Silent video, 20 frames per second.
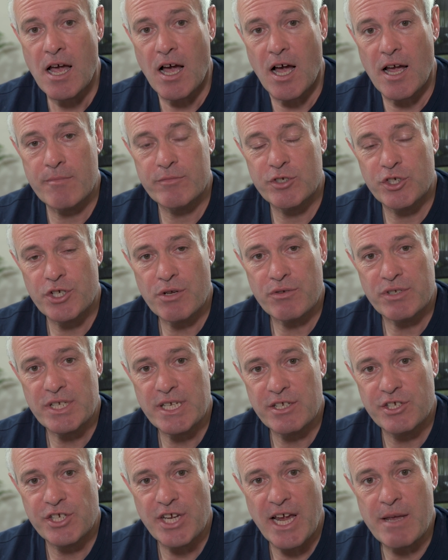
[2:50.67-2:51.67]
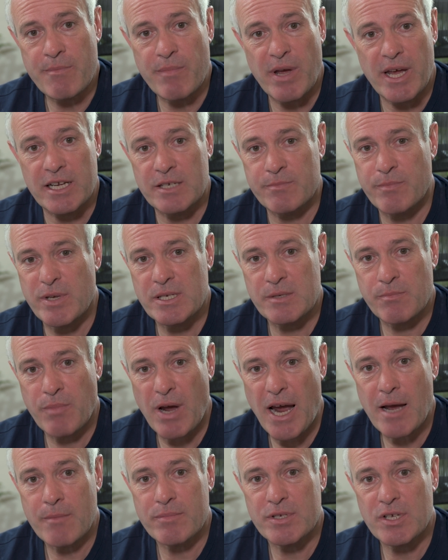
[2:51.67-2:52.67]
I'm shooting JPEGs because
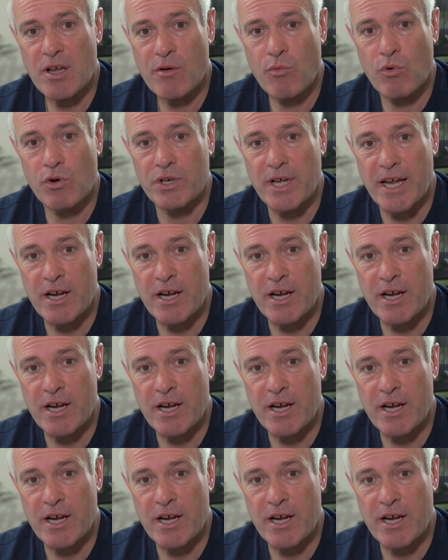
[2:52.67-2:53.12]
perhaps I want